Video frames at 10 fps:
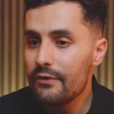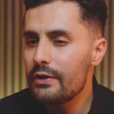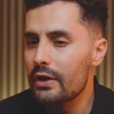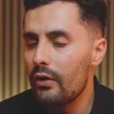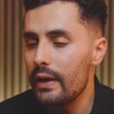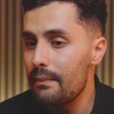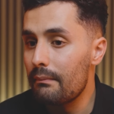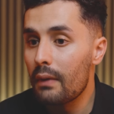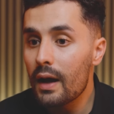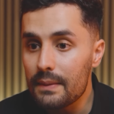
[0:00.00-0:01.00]
even though it
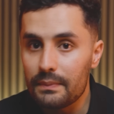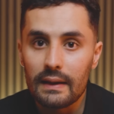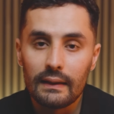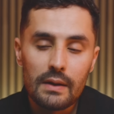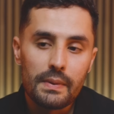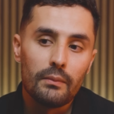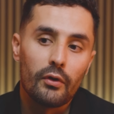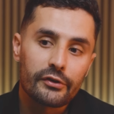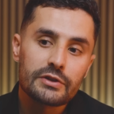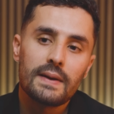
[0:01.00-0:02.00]
might be a little bit
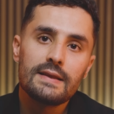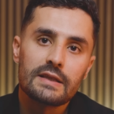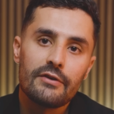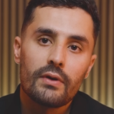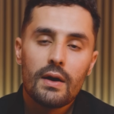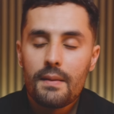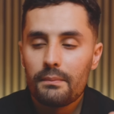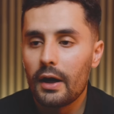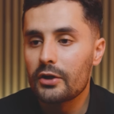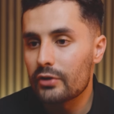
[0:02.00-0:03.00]
more expensive per